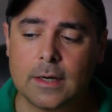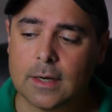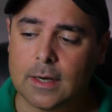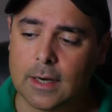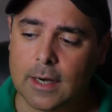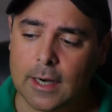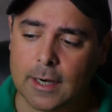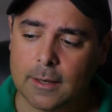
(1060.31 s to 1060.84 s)

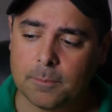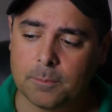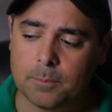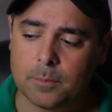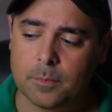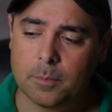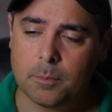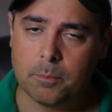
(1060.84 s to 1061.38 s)

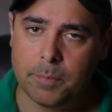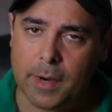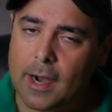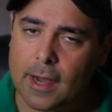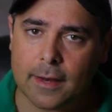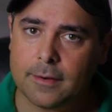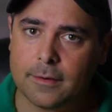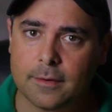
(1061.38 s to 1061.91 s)
Um,
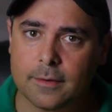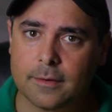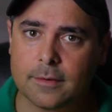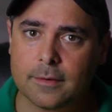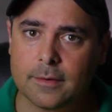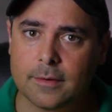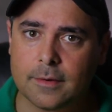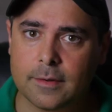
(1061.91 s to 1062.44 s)
but
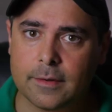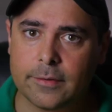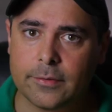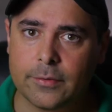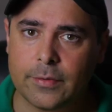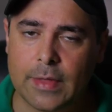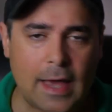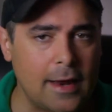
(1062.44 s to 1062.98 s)

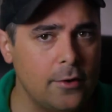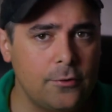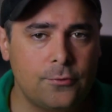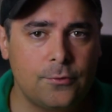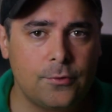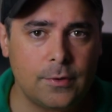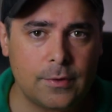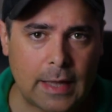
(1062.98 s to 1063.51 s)
that
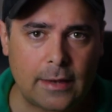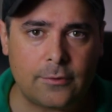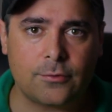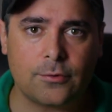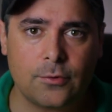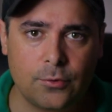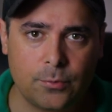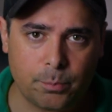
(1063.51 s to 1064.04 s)
is
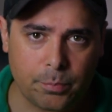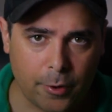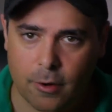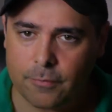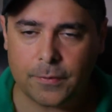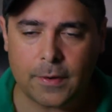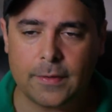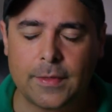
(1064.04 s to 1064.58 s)
that's
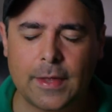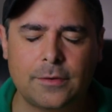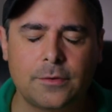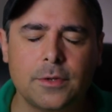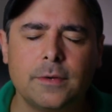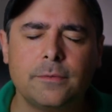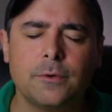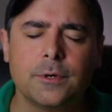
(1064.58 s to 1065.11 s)
perfect. That
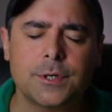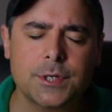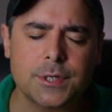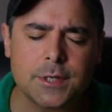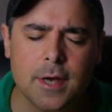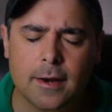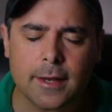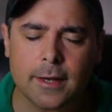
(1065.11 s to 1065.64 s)
delivers
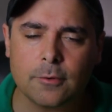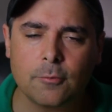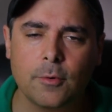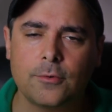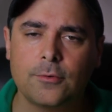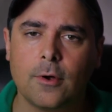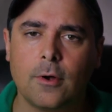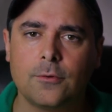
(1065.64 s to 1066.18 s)
stunning
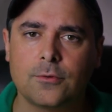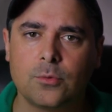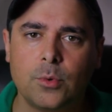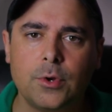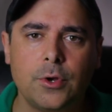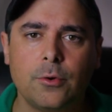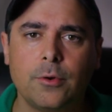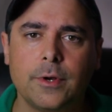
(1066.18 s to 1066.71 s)
results
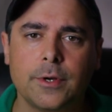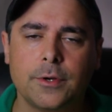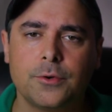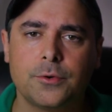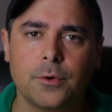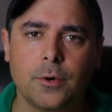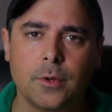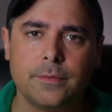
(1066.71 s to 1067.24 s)
when you're in
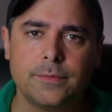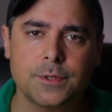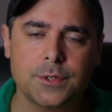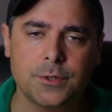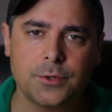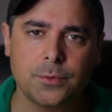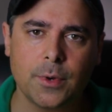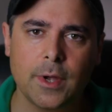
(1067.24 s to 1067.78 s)
control of the
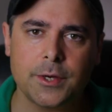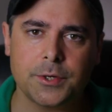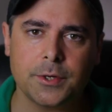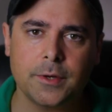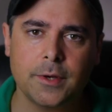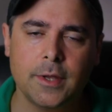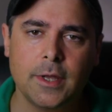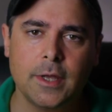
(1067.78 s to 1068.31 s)

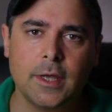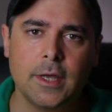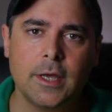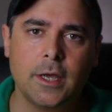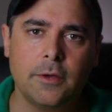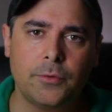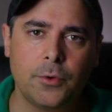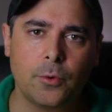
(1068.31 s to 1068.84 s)
situation.
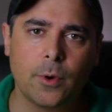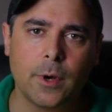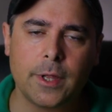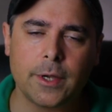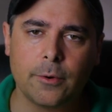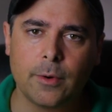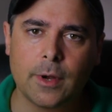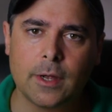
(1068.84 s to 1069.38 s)
If you're
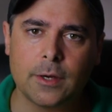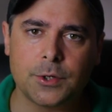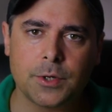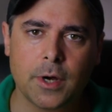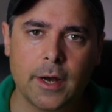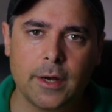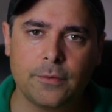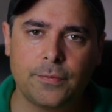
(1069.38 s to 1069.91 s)
running around
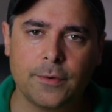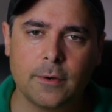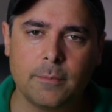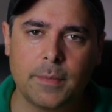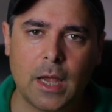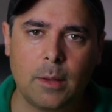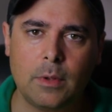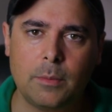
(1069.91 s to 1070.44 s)
trying to
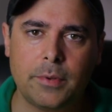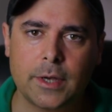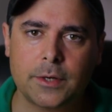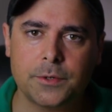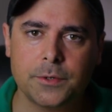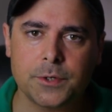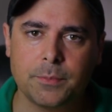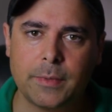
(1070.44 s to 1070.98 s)
film baby
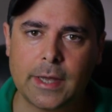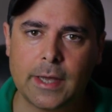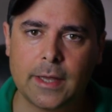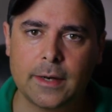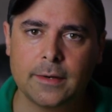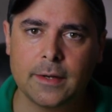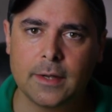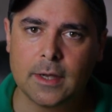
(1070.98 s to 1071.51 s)
pictures,
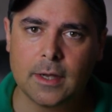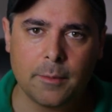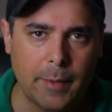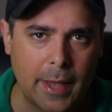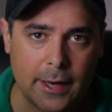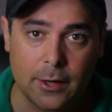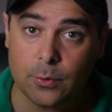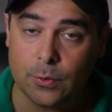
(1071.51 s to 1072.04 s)
man,
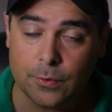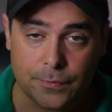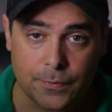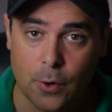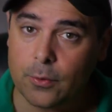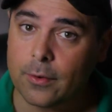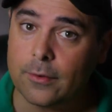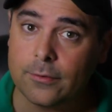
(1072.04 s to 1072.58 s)
Manual
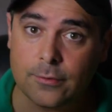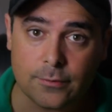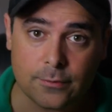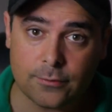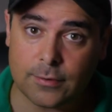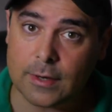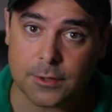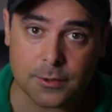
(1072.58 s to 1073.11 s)
focus is
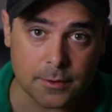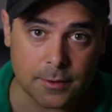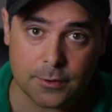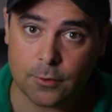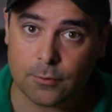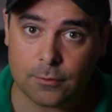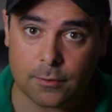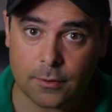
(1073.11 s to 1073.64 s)
essentially
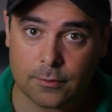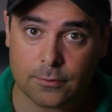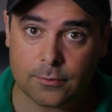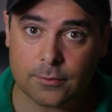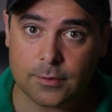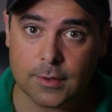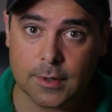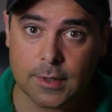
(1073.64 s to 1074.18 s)

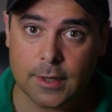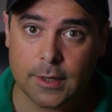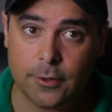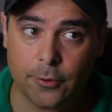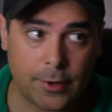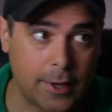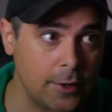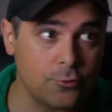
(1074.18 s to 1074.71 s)
useless.
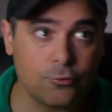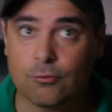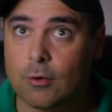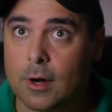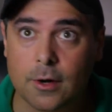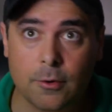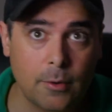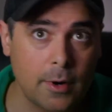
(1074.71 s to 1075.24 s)
Your kids
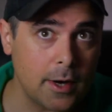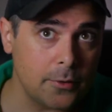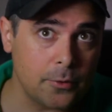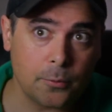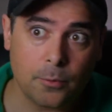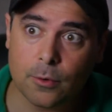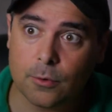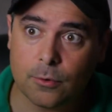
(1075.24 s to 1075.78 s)
running around
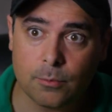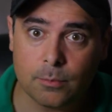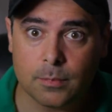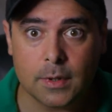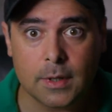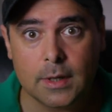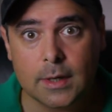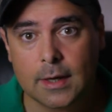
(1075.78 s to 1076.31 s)
the
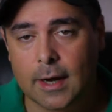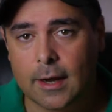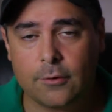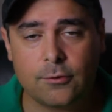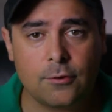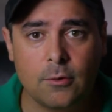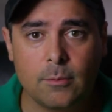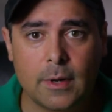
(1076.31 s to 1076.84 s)
room, I
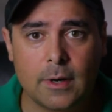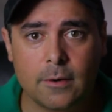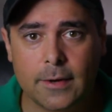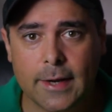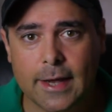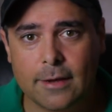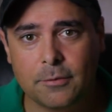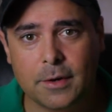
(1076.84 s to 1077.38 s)
assume I
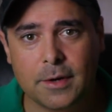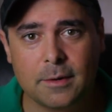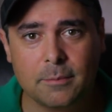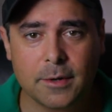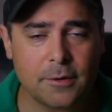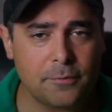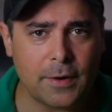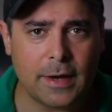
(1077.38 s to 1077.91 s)
don't have any,
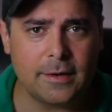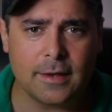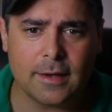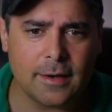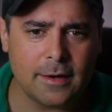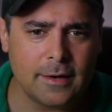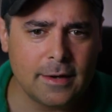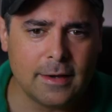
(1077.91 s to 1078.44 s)
but if I
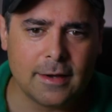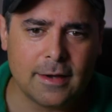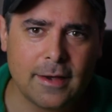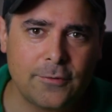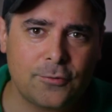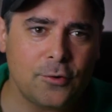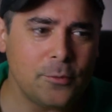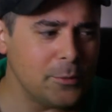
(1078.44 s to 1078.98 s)
did,
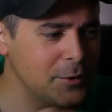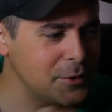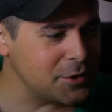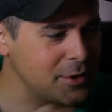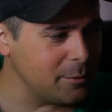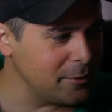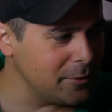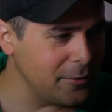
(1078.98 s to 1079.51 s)
I assume they're
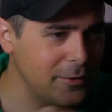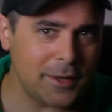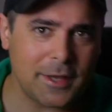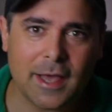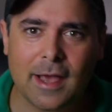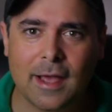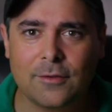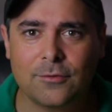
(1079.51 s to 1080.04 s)
similar to
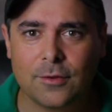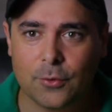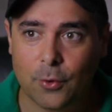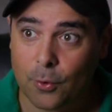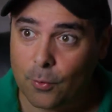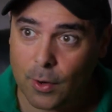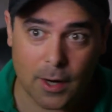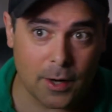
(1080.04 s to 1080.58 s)
cats and
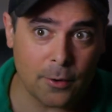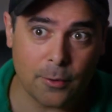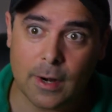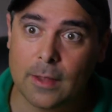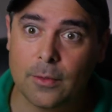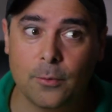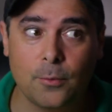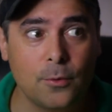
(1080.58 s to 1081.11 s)
they're running
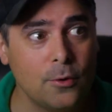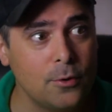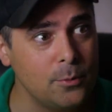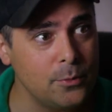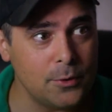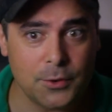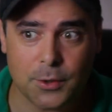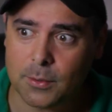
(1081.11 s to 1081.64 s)
around the
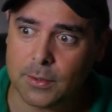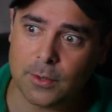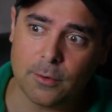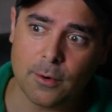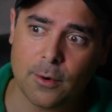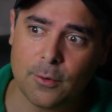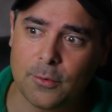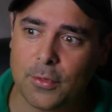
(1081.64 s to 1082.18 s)
room, they're doing
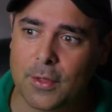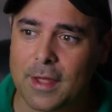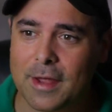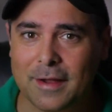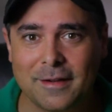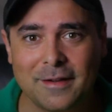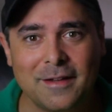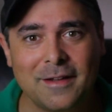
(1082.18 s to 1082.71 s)
their own
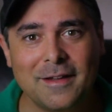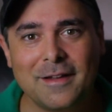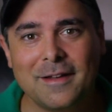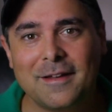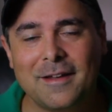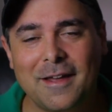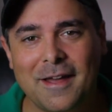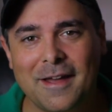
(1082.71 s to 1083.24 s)
thing,
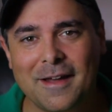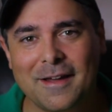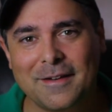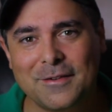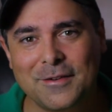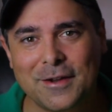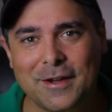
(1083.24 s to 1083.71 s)
and